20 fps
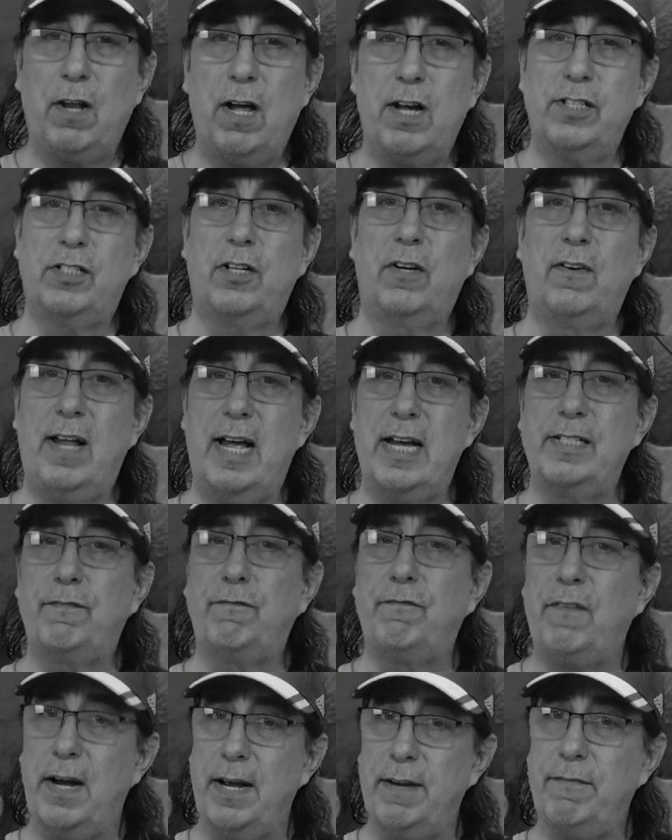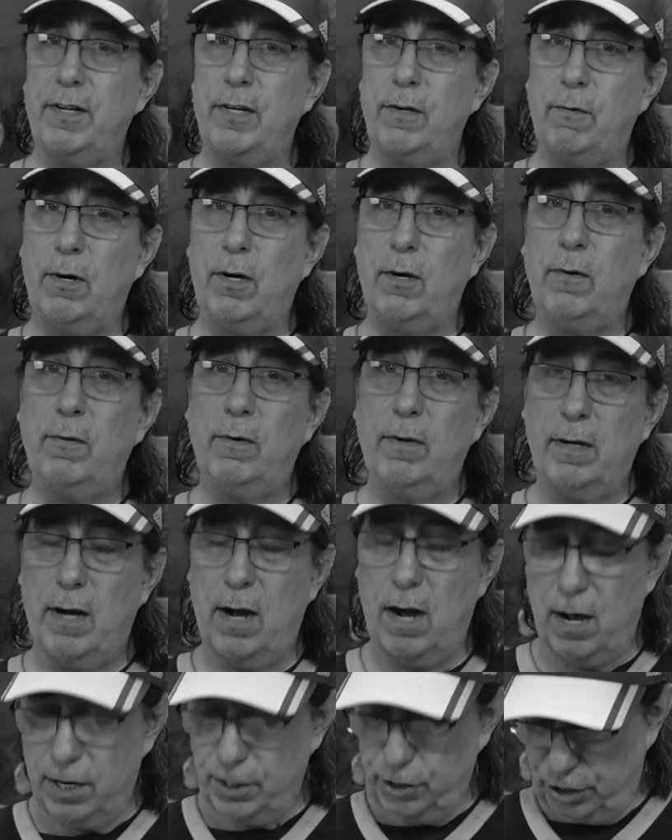lost our last five in a row
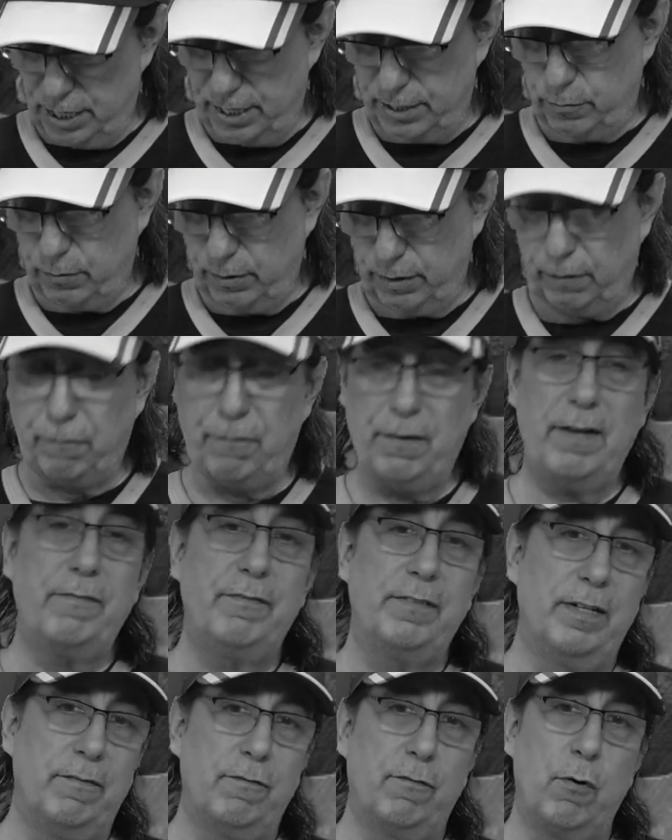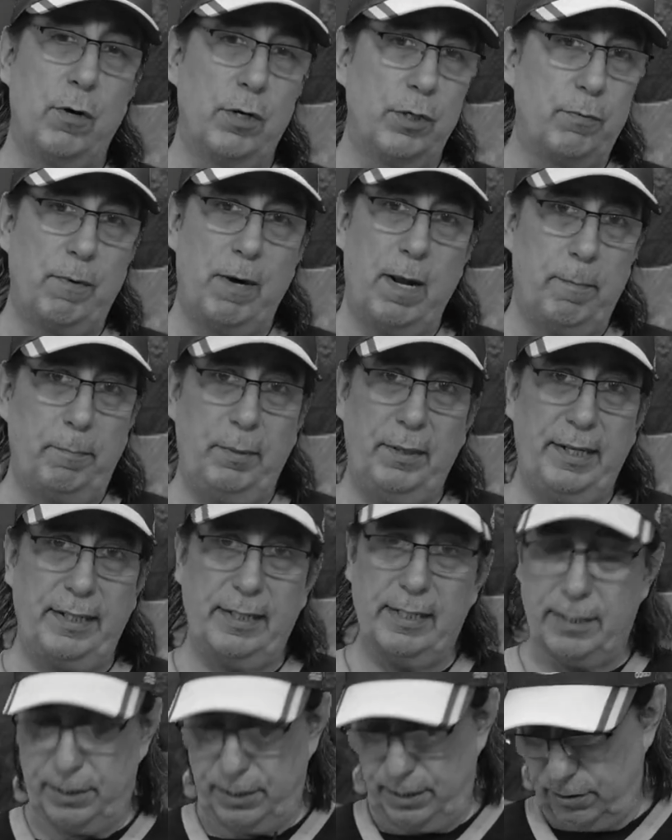on January the 5th, and of course, we're not
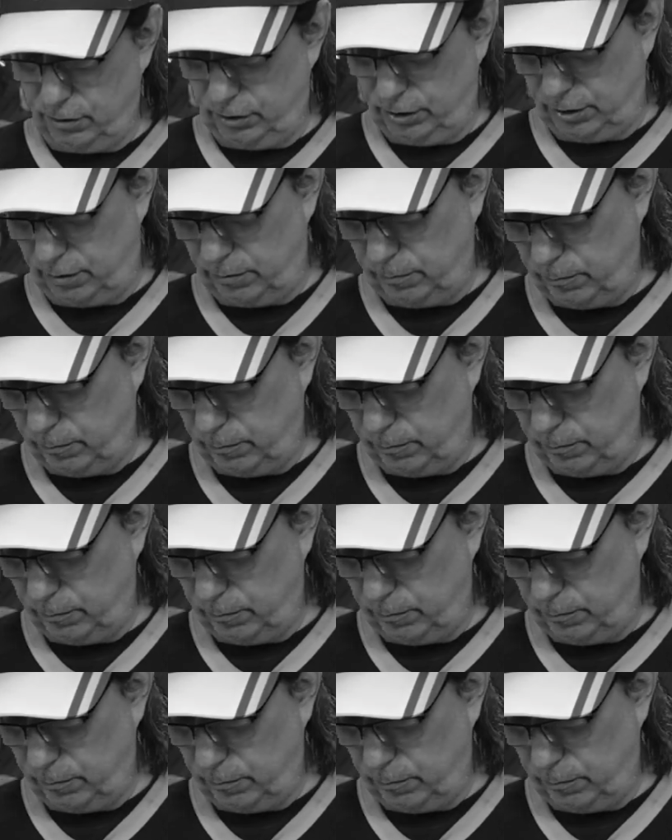playing this year, so